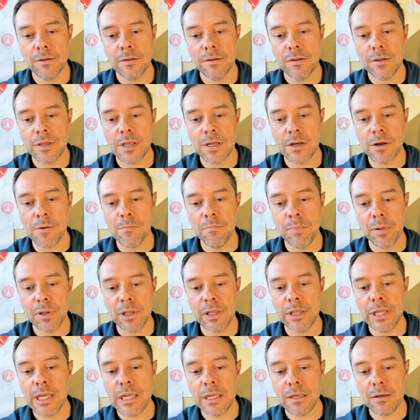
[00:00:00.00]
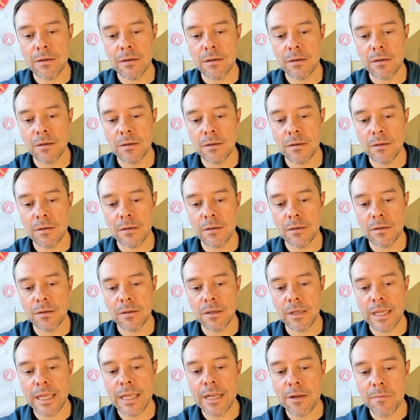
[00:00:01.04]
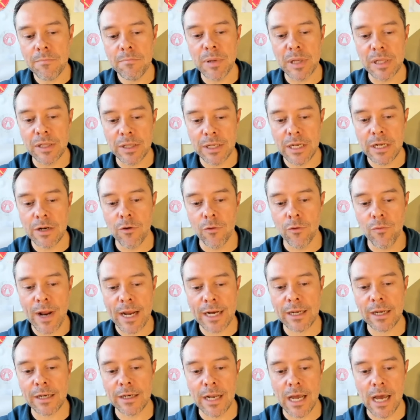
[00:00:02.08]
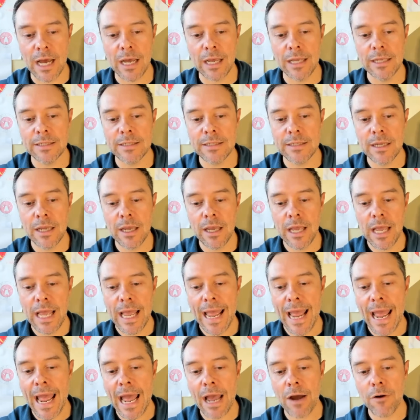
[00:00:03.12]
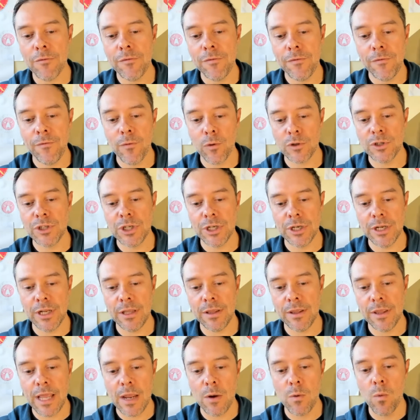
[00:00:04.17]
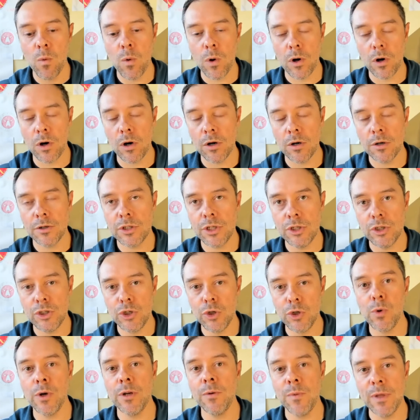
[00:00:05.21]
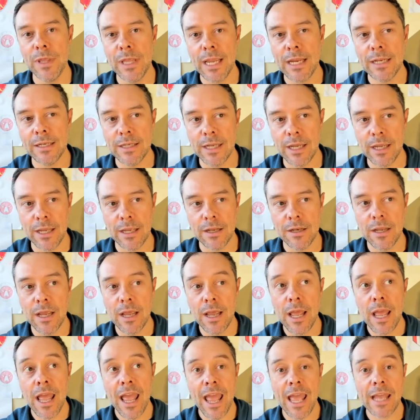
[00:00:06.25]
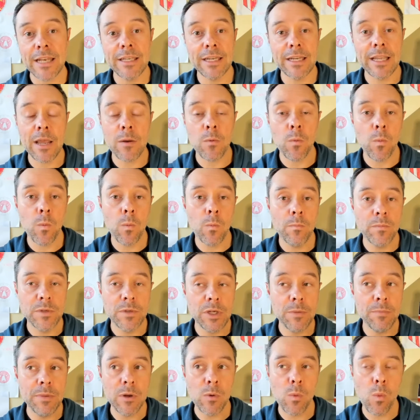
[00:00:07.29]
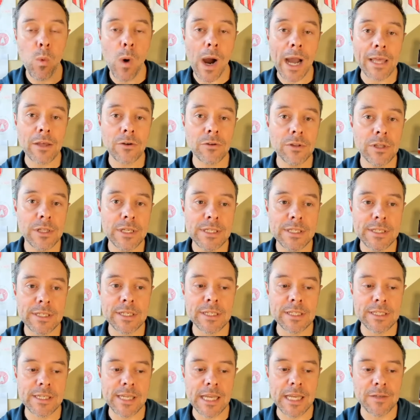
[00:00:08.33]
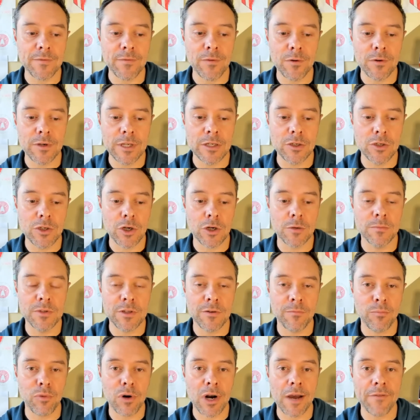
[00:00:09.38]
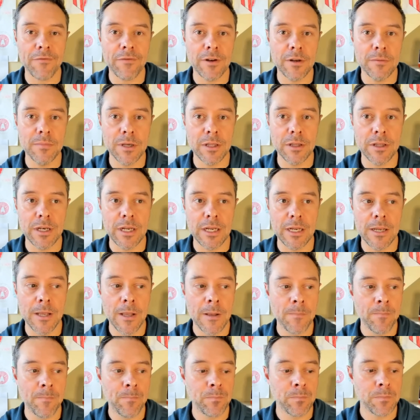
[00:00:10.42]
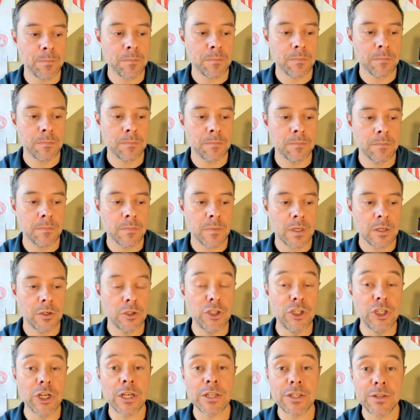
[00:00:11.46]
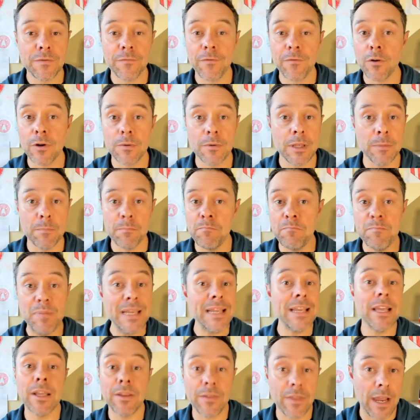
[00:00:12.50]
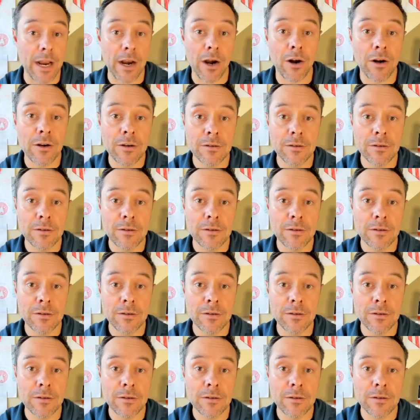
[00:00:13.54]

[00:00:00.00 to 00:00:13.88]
the complete inability to recognize how fortunate they were to join when they did and to be wildly successful in terms of profitability just for being there